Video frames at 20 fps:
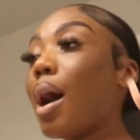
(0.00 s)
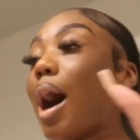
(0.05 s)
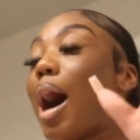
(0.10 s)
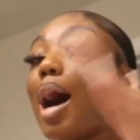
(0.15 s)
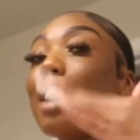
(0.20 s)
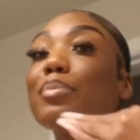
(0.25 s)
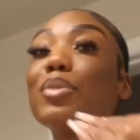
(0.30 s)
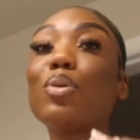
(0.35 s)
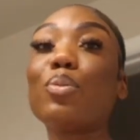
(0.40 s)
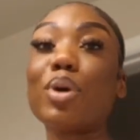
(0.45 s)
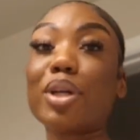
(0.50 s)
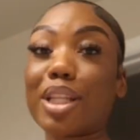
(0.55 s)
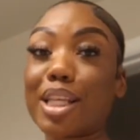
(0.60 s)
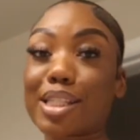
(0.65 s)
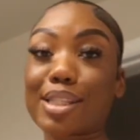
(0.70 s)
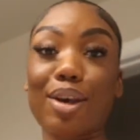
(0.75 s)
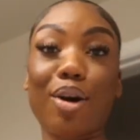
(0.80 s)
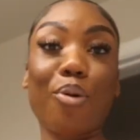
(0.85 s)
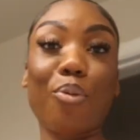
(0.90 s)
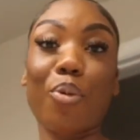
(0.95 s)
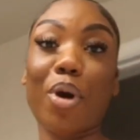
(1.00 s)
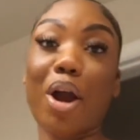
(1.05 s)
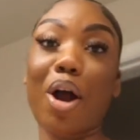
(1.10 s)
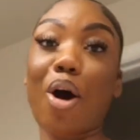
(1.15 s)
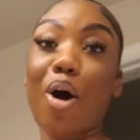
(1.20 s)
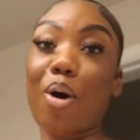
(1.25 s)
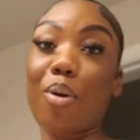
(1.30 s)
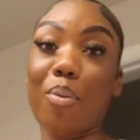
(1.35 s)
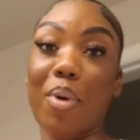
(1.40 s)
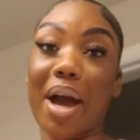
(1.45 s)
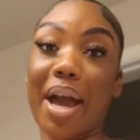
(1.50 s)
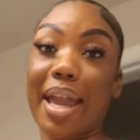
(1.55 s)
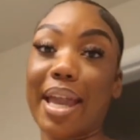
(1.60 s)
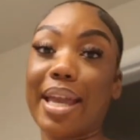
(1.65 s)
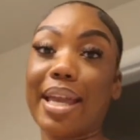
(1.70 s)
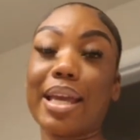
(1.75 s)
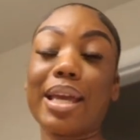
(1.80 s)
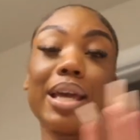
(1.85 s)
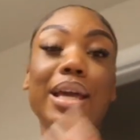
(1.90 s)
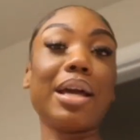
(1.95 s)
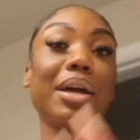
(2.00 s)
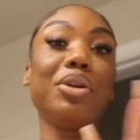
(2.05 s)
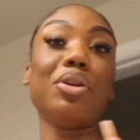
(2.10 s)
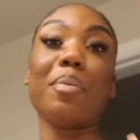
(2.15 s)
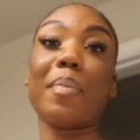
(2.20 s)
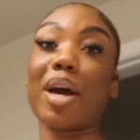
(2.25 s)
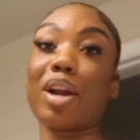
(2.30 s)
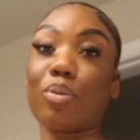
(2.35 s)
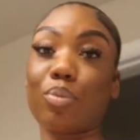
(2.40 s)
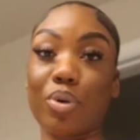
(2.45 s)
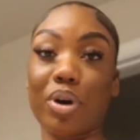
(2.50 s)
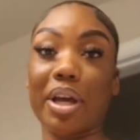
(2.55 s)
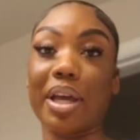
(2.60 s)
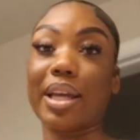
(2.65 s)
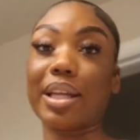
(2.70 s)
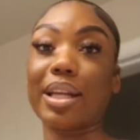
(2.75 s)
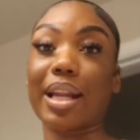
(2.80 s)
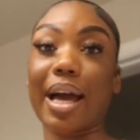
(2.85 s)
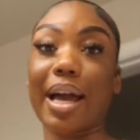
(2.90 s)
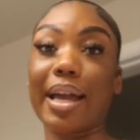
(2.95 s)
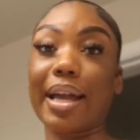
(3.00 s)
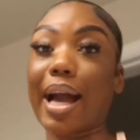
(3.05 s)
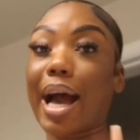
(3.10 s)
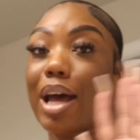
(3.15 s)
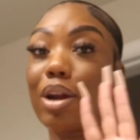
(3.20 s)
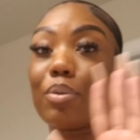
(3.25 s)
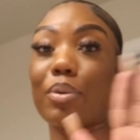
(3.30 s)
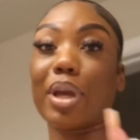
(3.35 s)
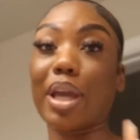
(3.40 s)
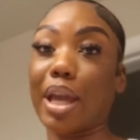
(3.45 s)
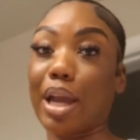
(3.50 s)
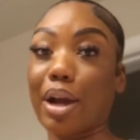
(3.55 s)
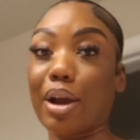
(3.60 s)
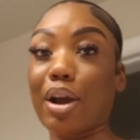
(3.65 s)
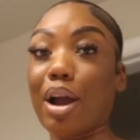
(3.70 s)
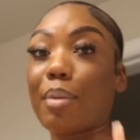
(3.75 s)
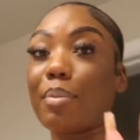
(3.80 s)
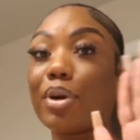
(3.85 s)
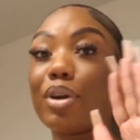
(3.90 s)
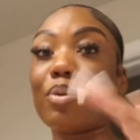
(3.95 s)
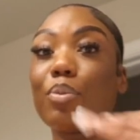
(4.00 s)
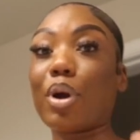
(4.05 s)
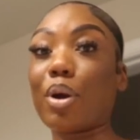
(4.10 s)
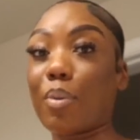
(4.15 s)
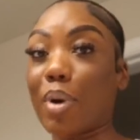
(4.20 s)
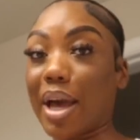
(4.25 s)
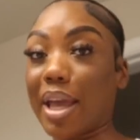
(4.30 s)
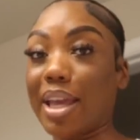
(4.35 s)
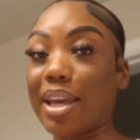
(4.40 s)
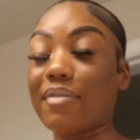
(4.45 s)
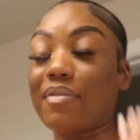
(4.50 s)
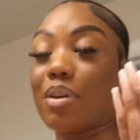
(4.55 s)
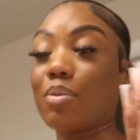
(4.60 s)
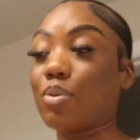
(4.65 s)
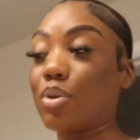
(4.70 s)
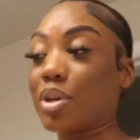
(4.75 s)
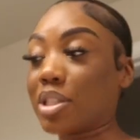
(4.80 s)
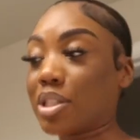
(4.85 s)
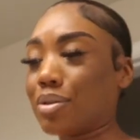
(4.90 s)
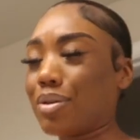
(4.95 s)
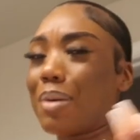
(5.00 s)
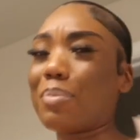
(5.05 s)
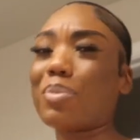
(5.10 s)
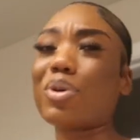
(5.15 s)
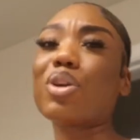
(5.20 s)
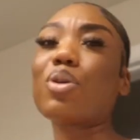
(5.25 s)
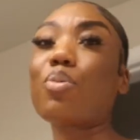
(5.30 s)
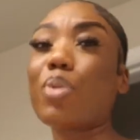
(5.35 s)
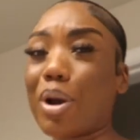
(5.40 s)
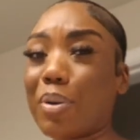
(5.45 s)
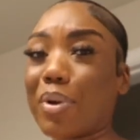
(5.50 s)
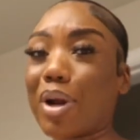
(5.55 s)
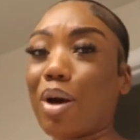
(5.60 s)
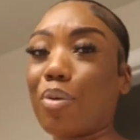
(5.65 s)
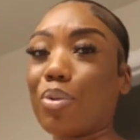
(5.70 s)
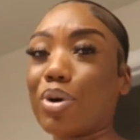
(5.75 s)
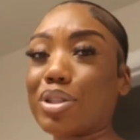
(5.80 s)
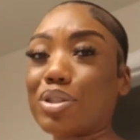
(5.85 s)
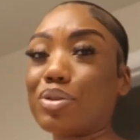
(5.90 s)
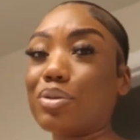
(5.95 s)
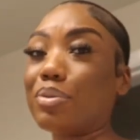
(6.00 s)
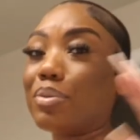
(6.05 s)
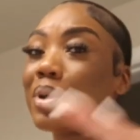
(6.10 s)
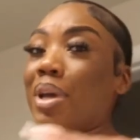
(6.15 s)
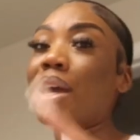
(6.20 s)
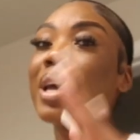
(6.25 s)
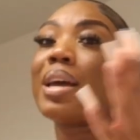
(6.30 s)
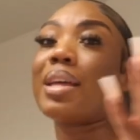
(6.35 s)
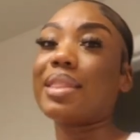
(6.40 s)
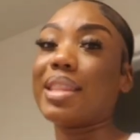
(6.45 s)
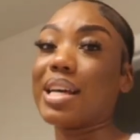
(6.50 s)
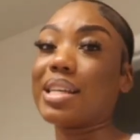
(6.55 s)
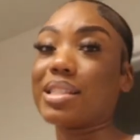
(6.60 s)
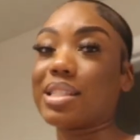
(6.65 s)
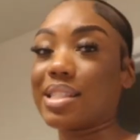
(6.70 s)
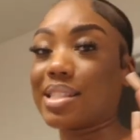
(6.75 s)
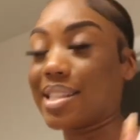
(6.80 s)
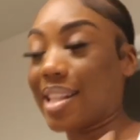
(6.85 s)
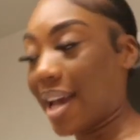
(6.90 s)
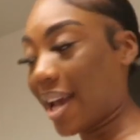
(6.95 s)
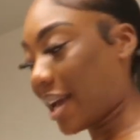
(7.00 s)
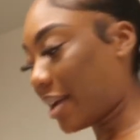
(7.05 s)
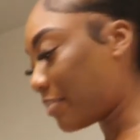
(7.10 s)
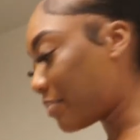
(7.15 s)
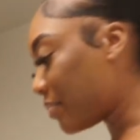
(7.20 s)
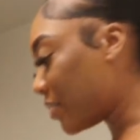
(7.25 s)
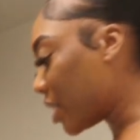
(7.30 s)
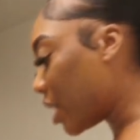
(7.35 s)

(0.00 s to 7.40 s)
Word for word: I'm the one that's gonna wear all white no matter what like I don't care I'm gonna wear white if I want to I'm gonna wear what I want to that's just that